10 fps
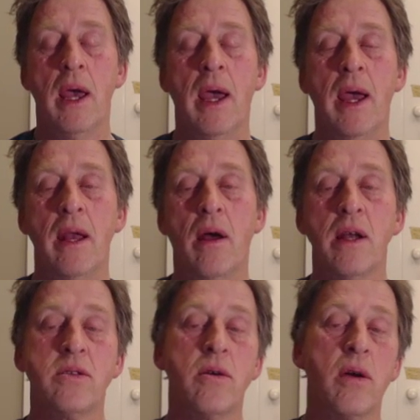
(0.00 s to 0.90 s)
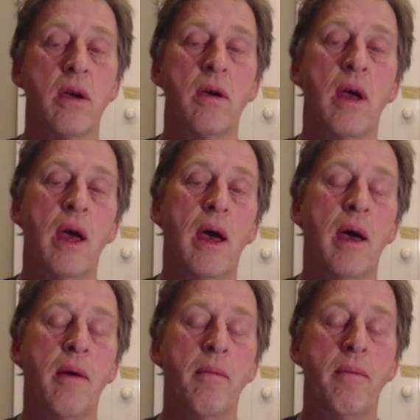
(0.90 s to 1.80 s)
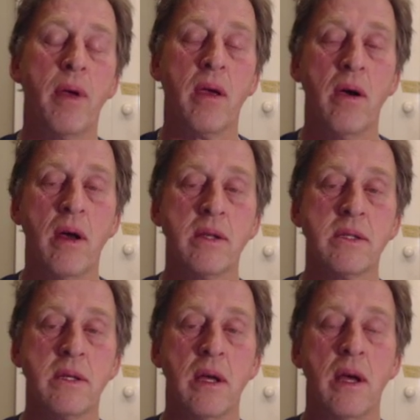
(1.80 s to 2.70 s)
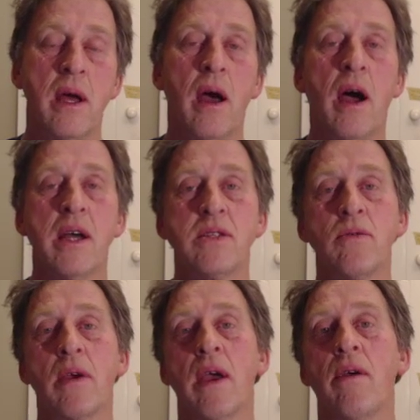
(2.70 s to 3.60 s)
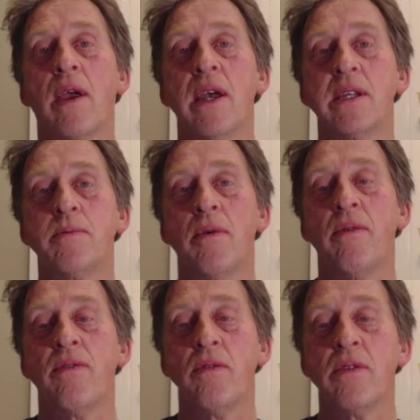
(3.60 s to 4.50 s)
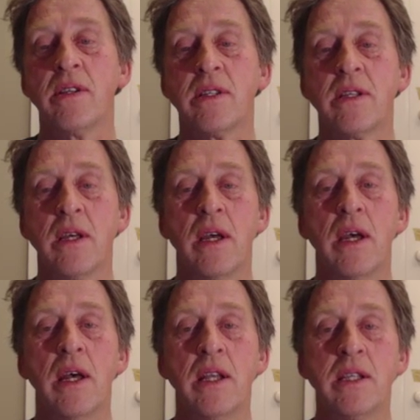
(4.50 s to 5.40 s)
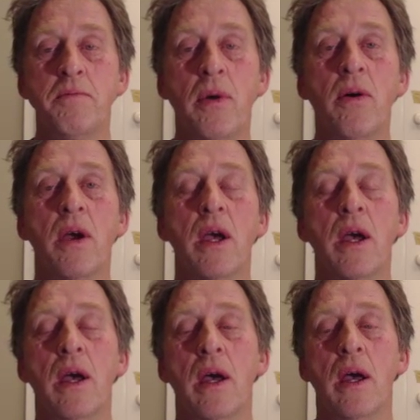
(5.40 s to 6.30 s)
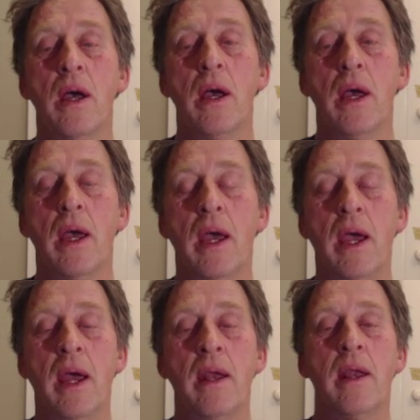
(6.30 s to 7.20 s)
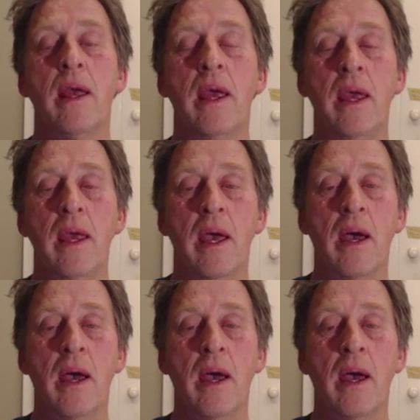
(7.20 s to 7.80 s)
And I took, because I saw Gary Kasparov do this in his book, and he